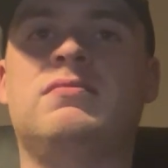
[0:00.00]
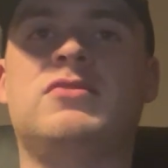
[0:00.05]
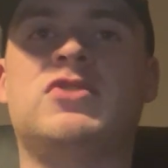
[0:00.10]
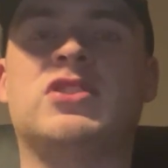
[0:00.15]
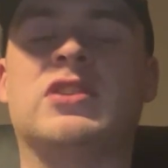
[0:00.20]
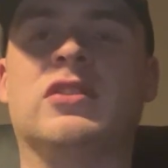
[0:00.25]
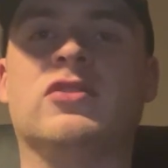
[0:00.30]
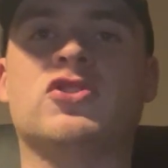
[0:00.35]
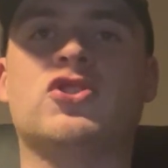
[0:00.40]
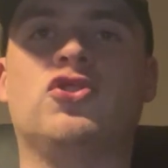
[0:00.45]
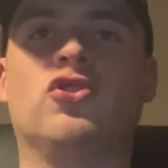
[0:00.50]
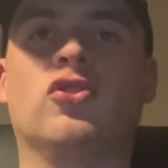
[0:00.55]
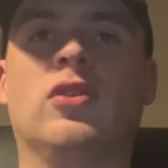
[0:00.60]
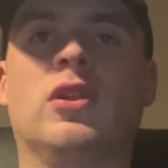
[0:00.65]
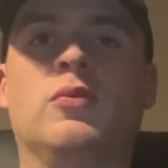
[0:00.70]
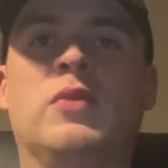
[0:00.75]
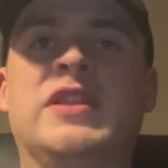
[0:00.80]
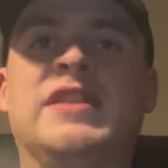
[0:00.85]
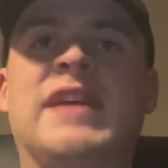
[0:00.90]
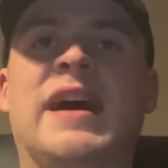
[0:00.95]
still
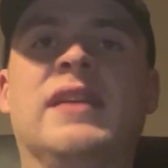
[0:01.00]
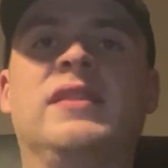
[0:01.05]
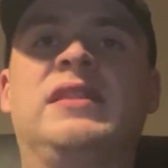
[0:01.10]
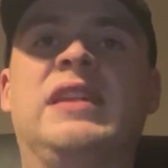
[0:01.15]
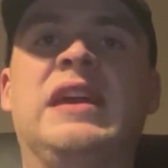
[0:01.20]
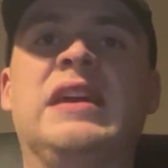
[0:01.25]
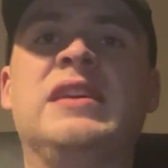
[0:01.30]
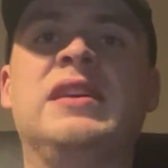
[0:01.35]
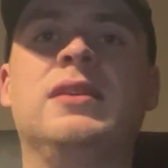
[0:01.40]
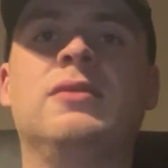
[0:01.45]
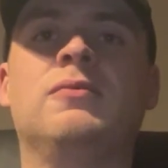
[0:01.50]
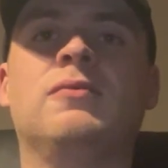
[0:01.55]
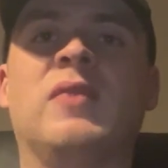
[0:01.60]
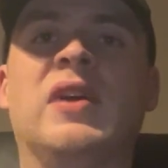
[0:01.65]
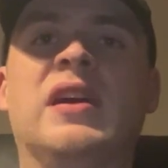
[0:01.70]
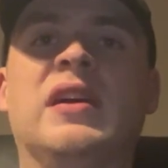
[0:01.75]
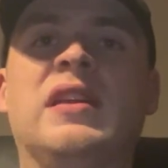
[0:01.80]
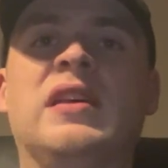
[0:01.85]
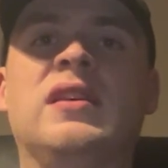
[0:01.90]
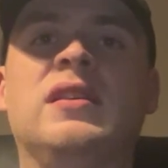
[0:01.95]
struggling with that knee,
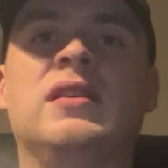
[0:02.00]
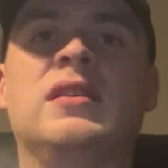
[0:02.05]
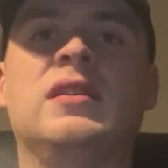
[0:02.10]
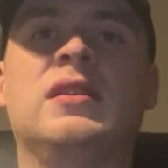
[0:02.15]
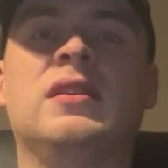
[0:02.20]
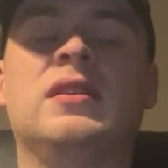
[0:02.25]
weren't he?